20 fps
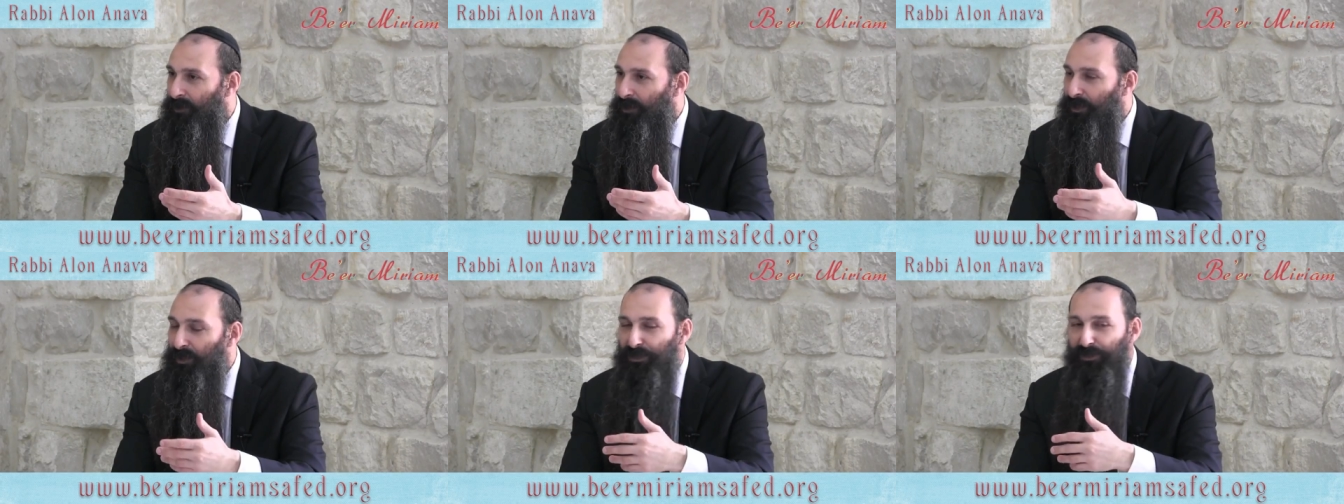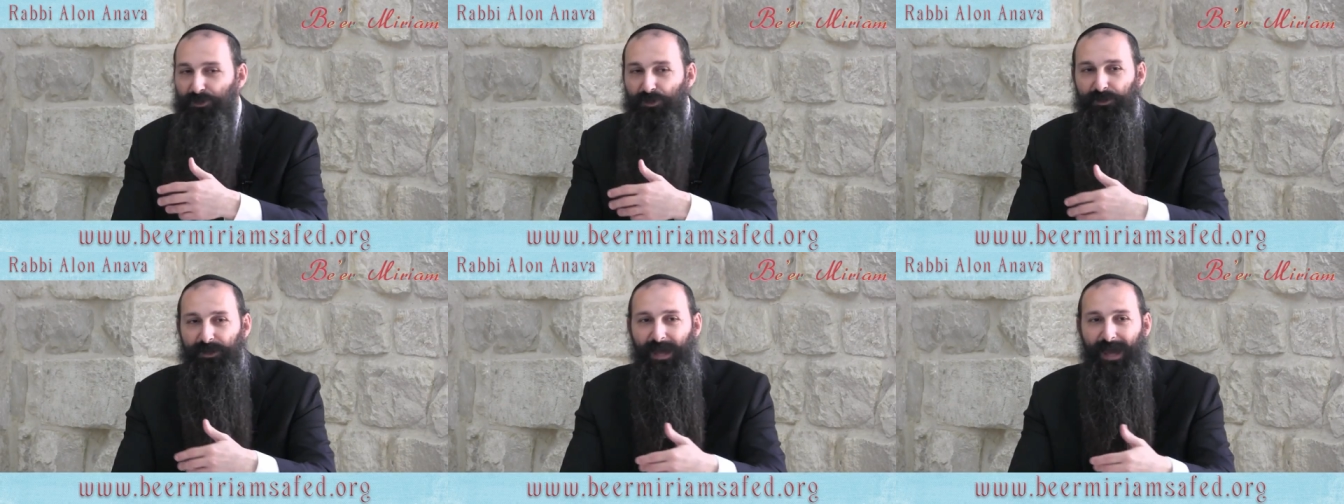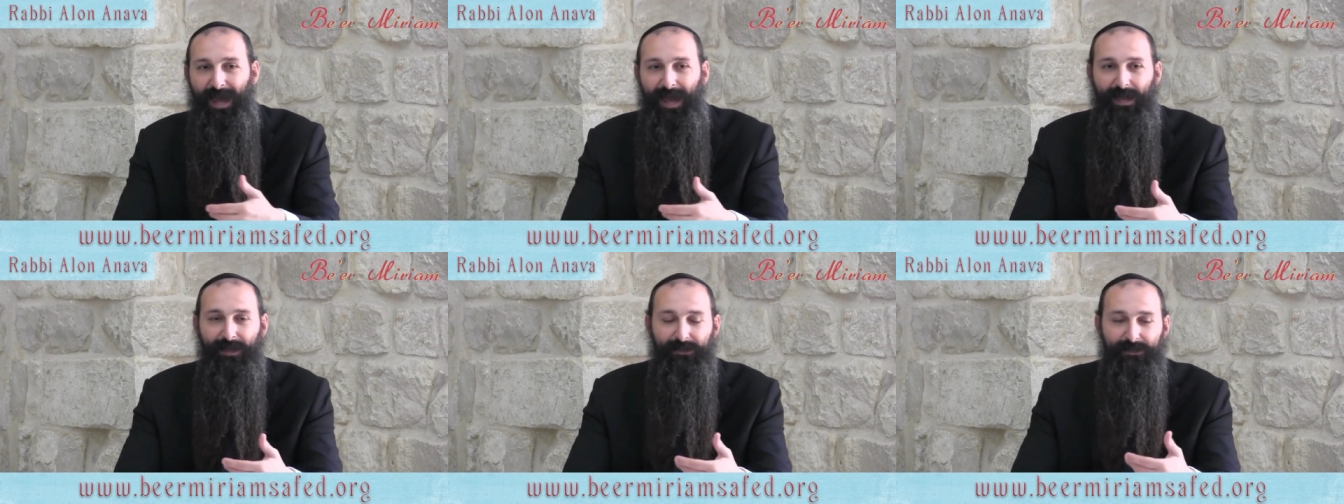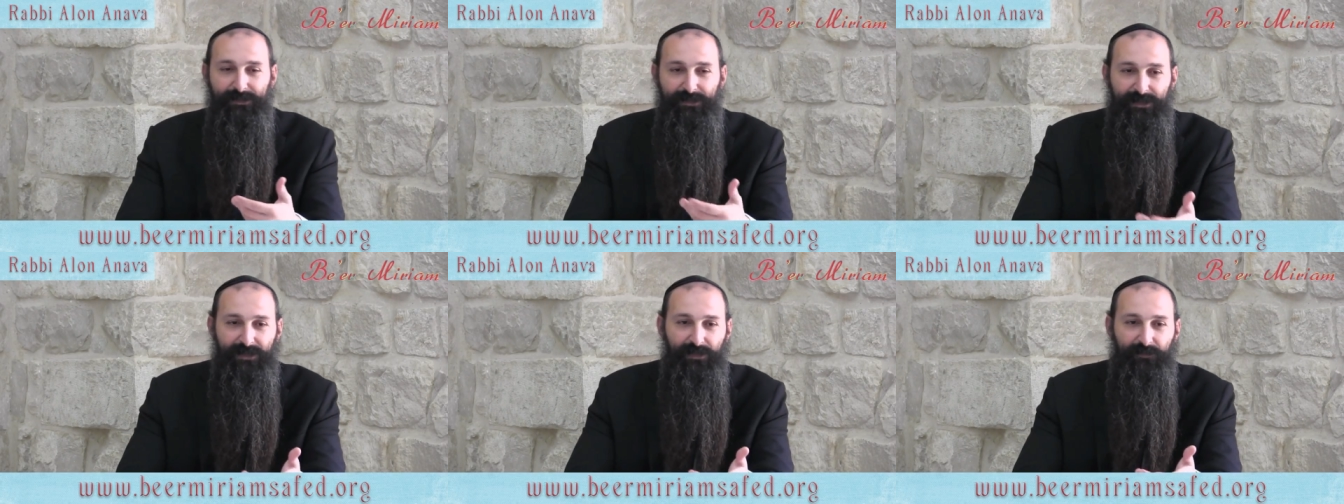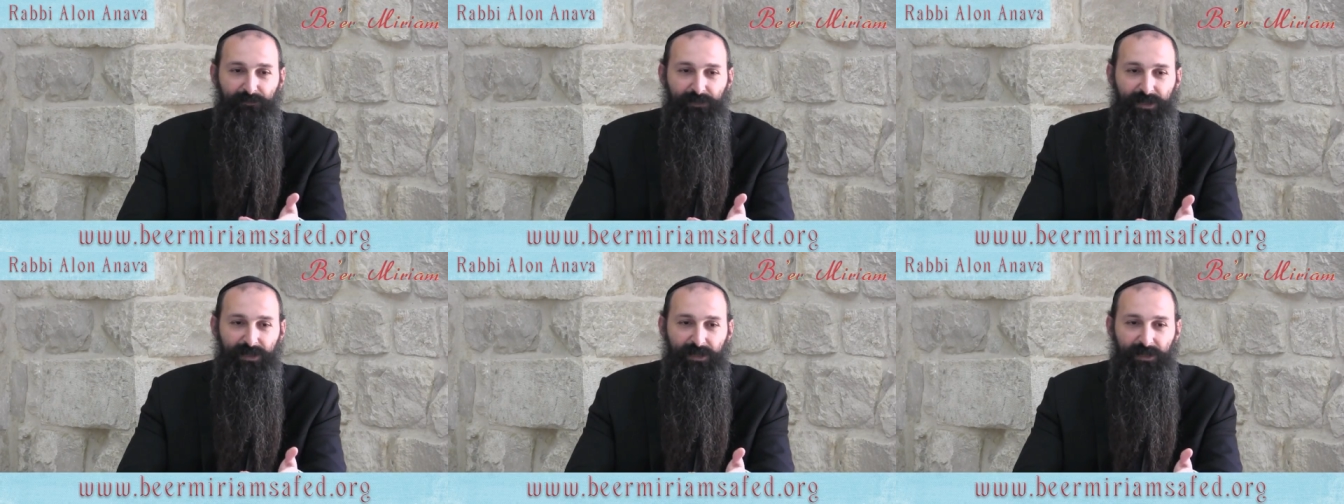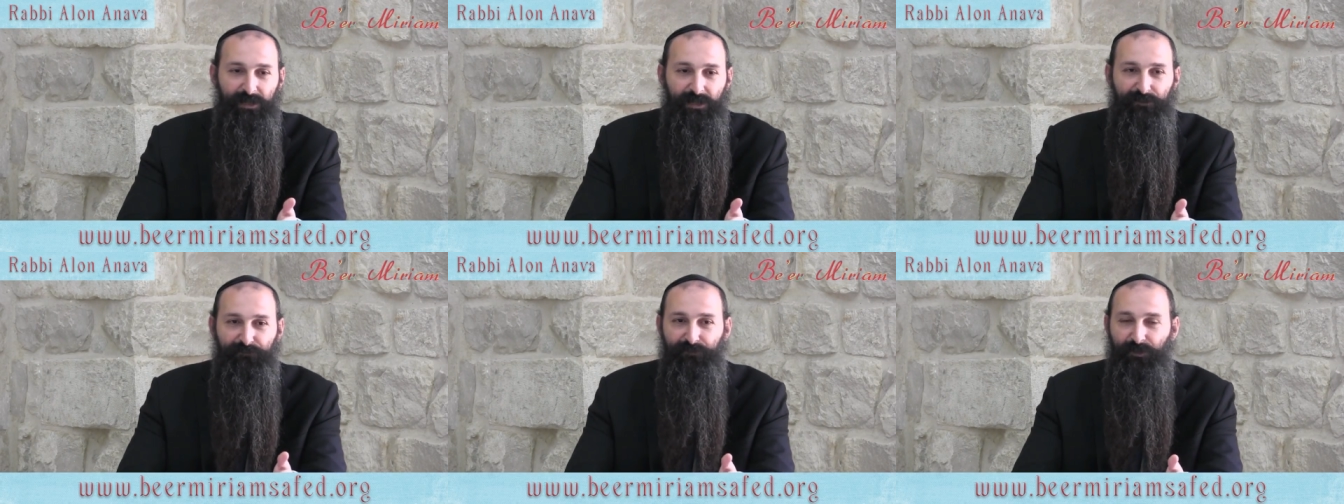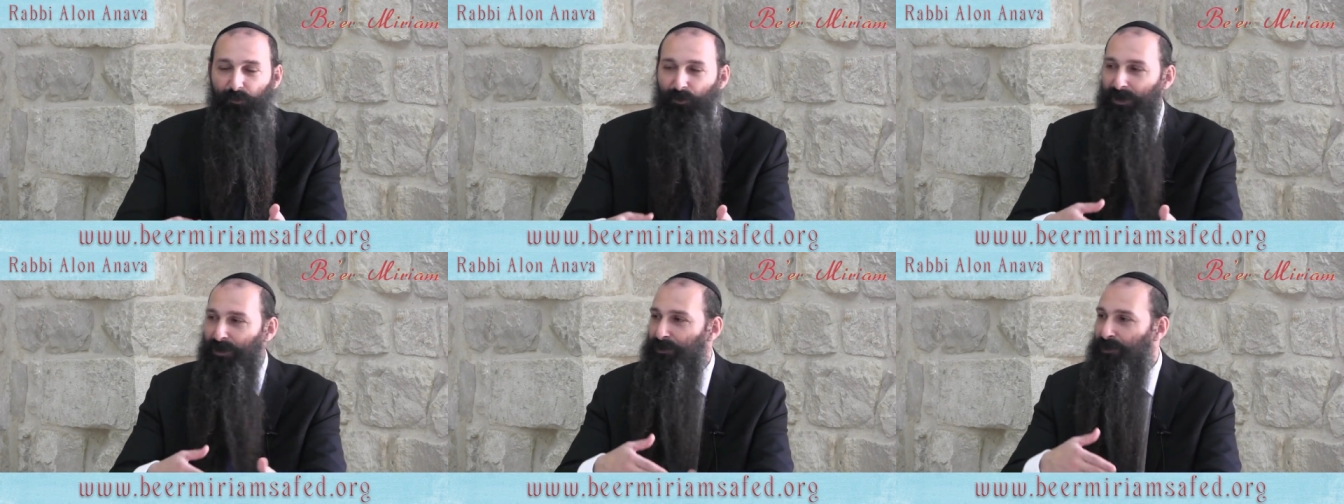He's not asking me if
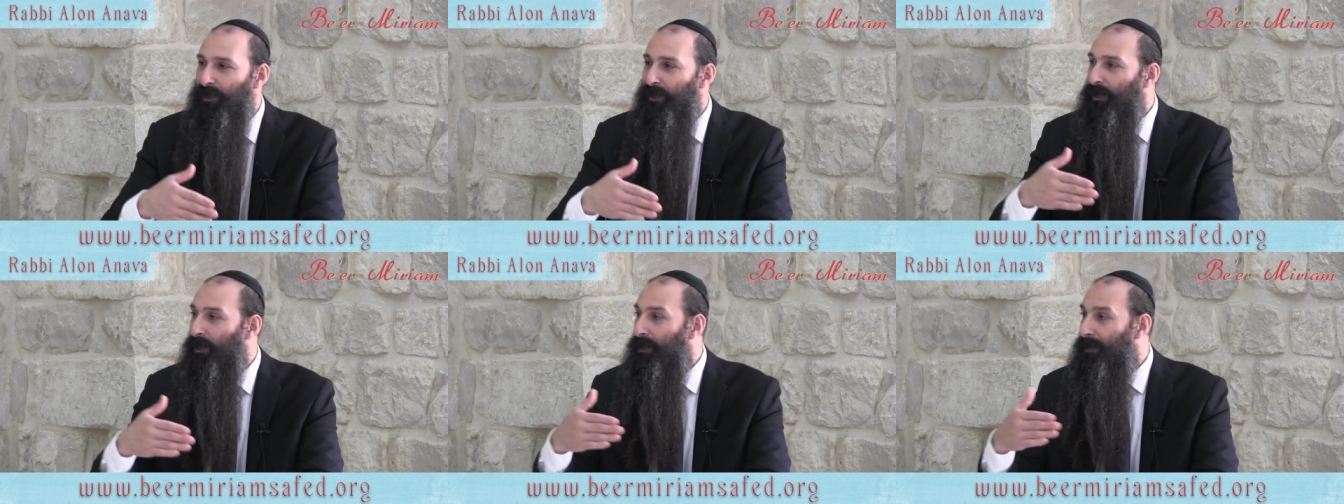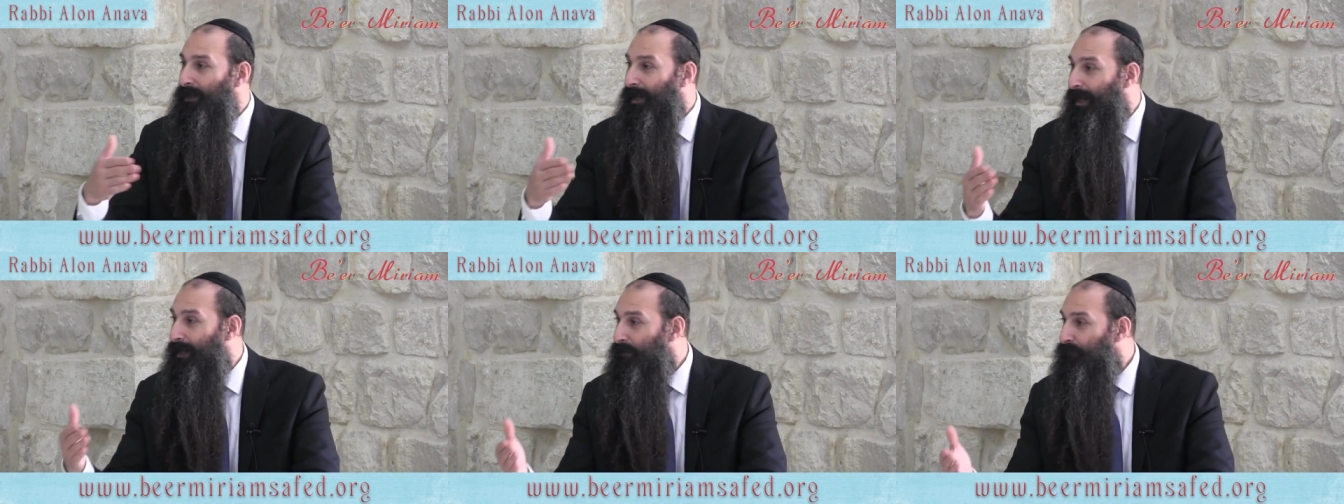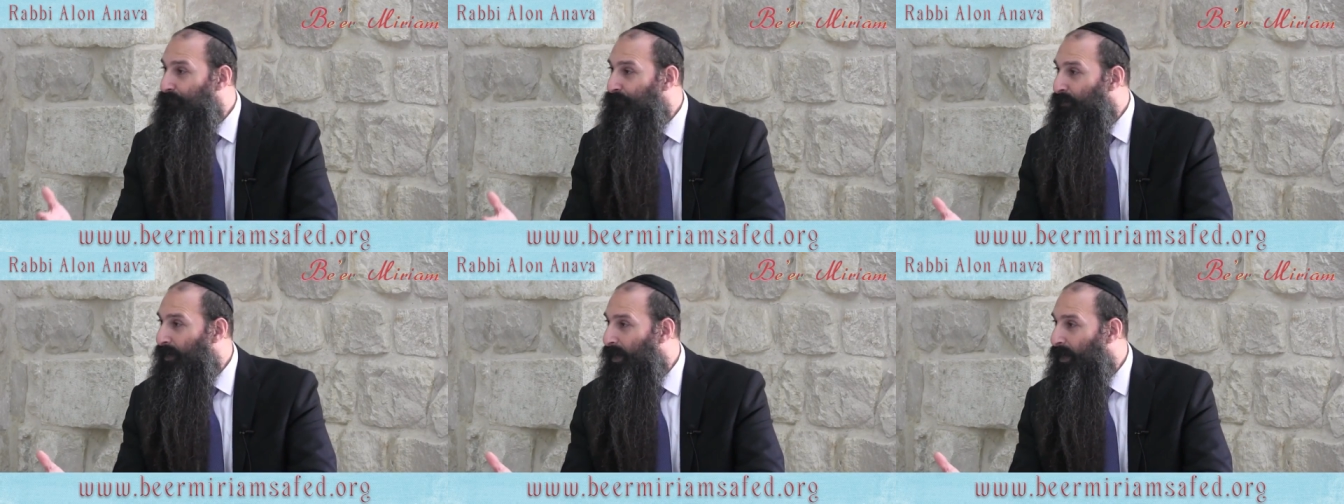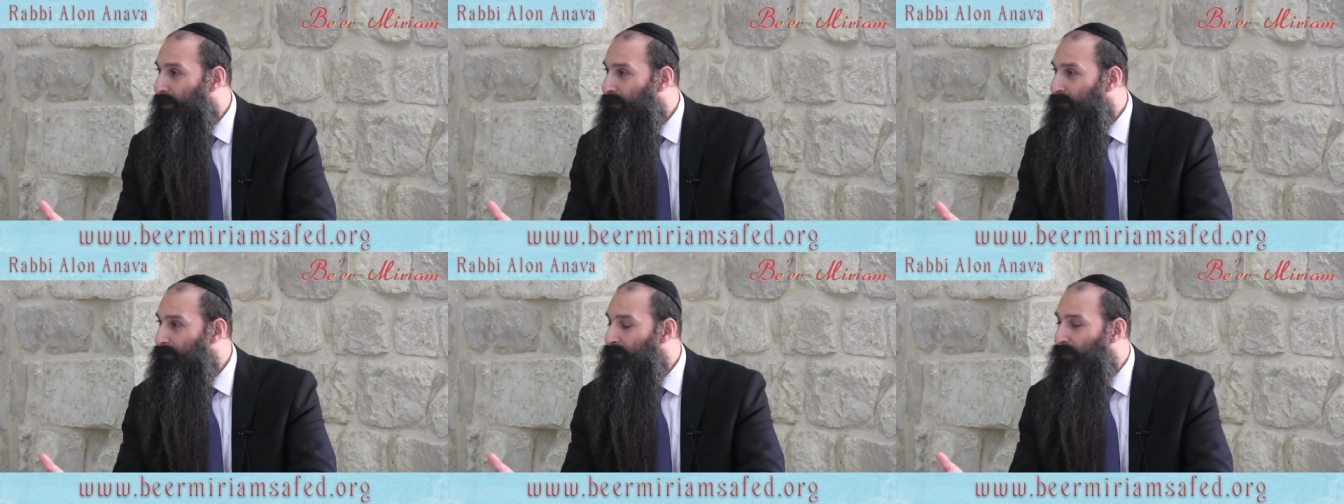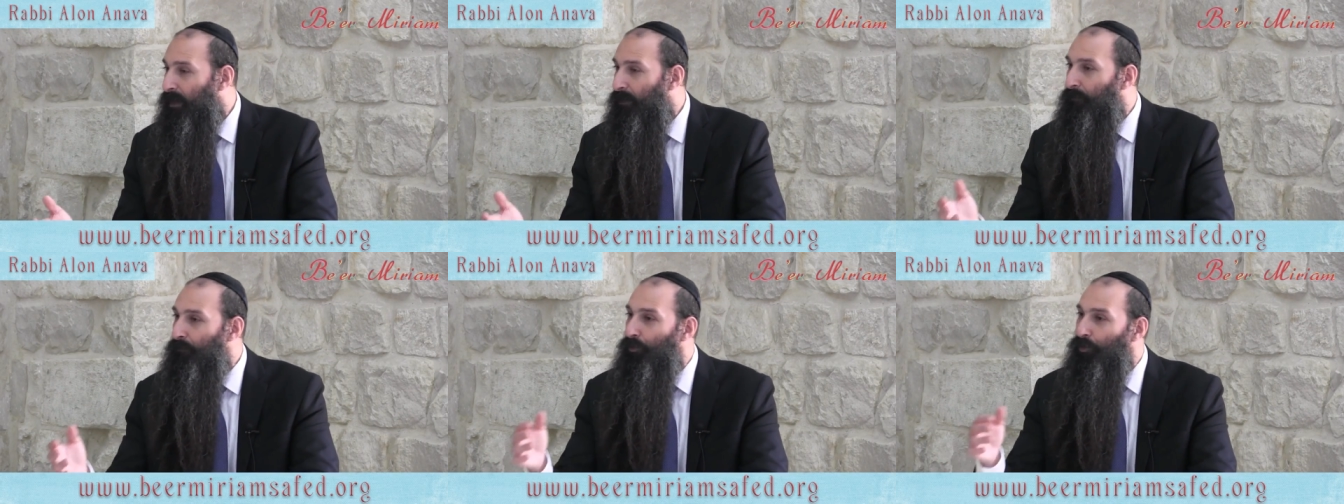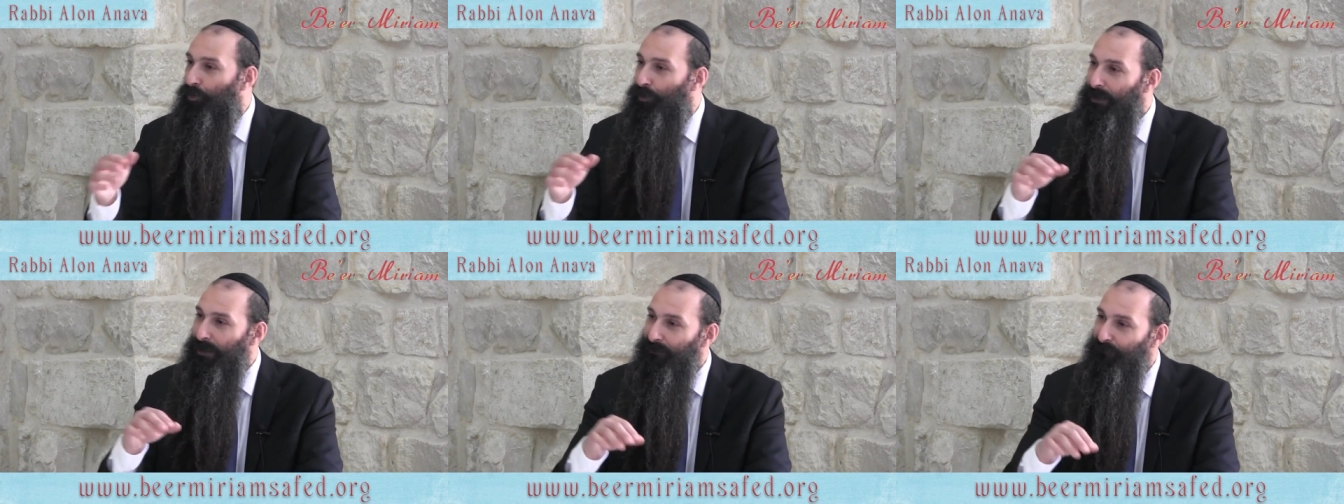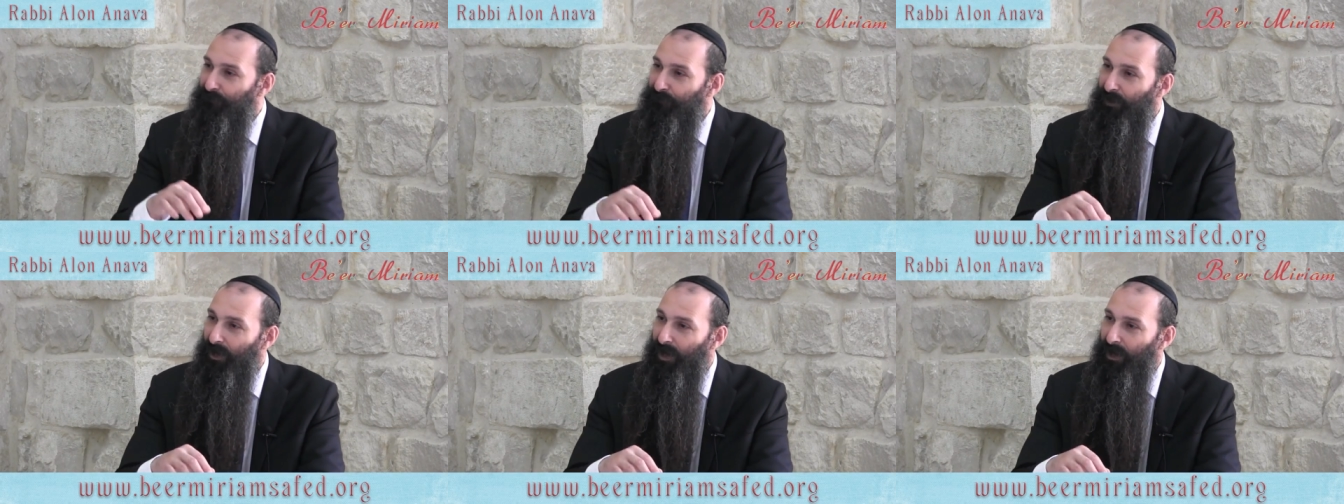I want to take a night flight, a morning
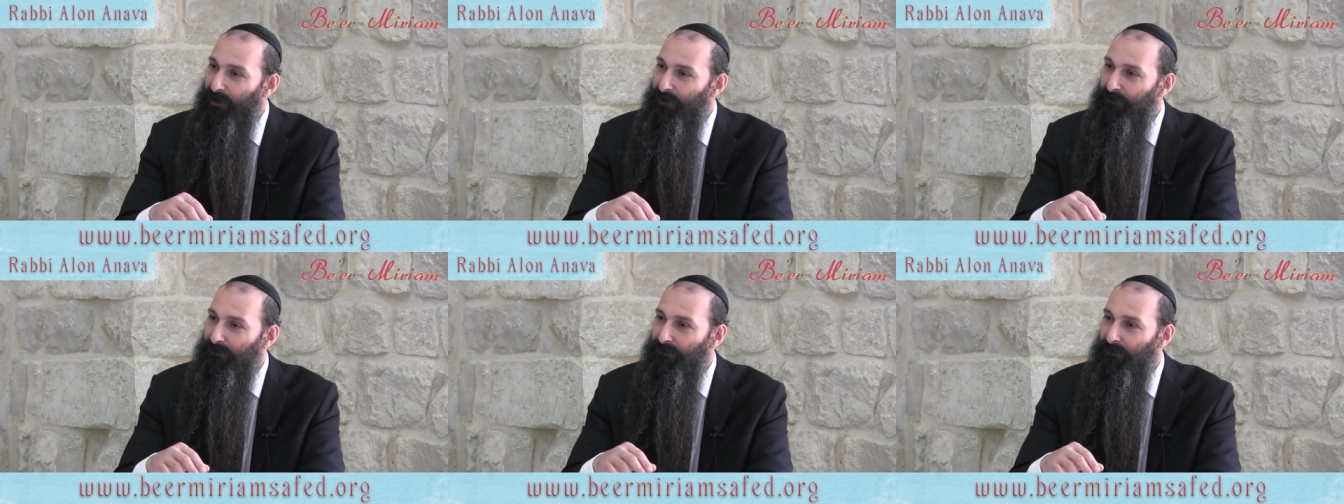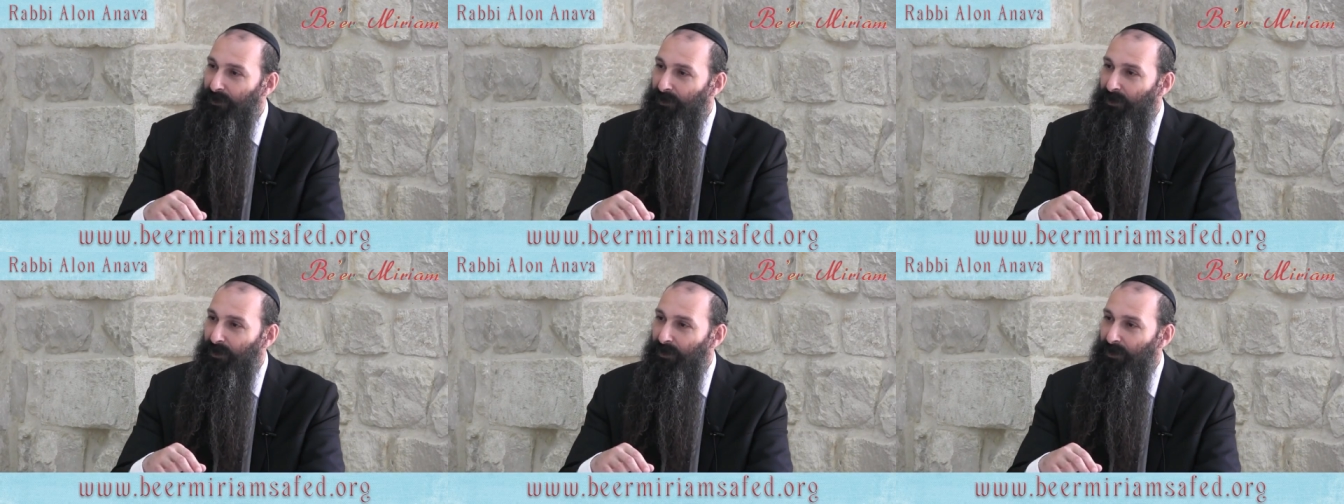flight,